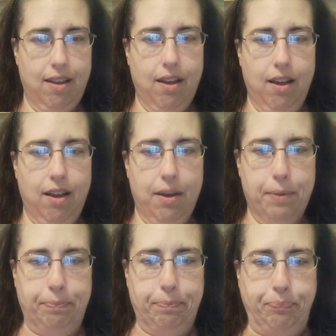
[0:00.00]

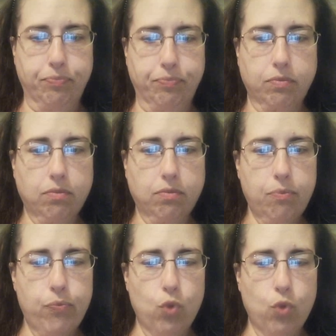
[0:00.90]
Um,
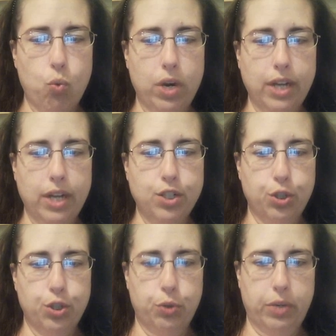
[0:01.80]
what I
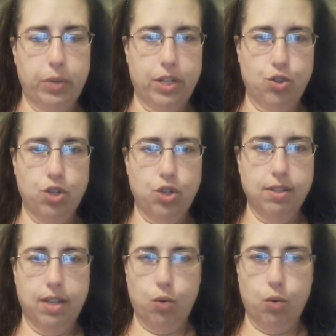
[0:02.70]
do is just
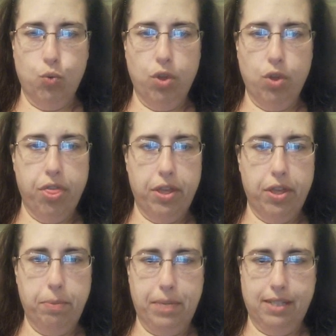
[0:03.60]
get a real thin
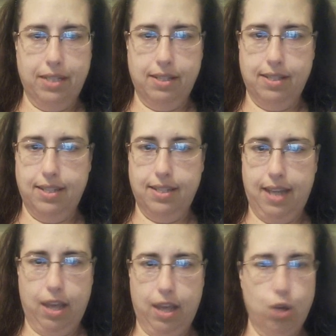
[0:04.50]
piece of
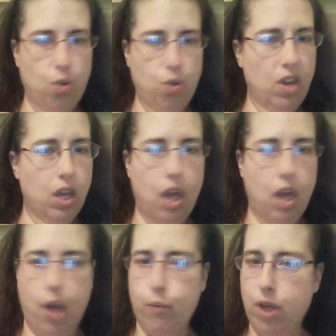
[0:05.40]
steak. You can get
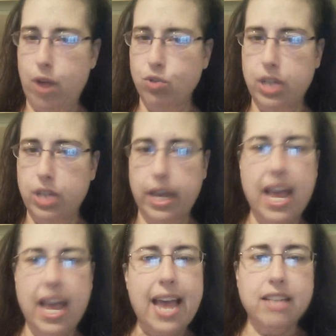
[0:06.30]
round steak
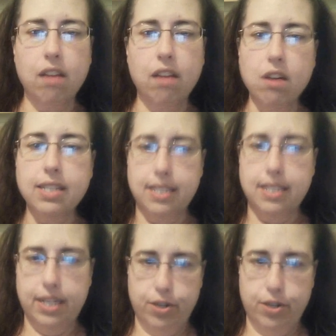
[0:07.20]
as long as it's
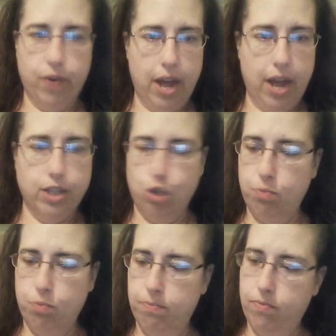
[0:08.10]
tenderized. You
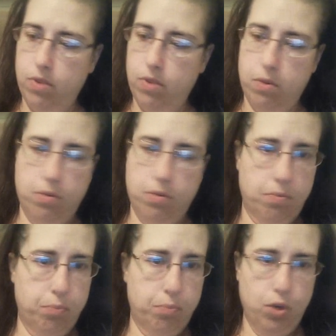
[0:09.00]

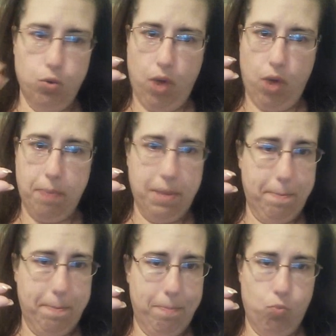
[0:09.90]
put, I mean,
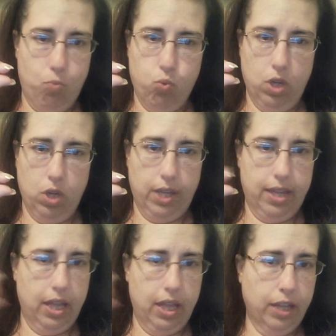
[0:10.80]
really
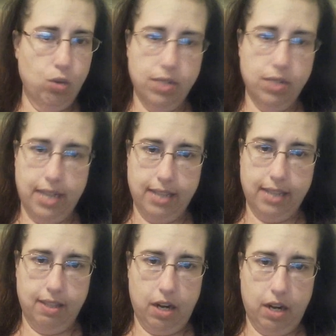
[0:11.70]
thin, like those steaks
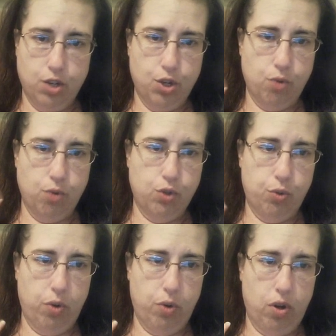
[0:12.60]
that I showed
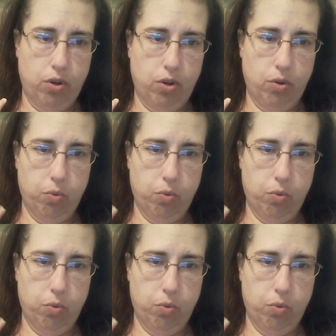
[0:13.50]
you on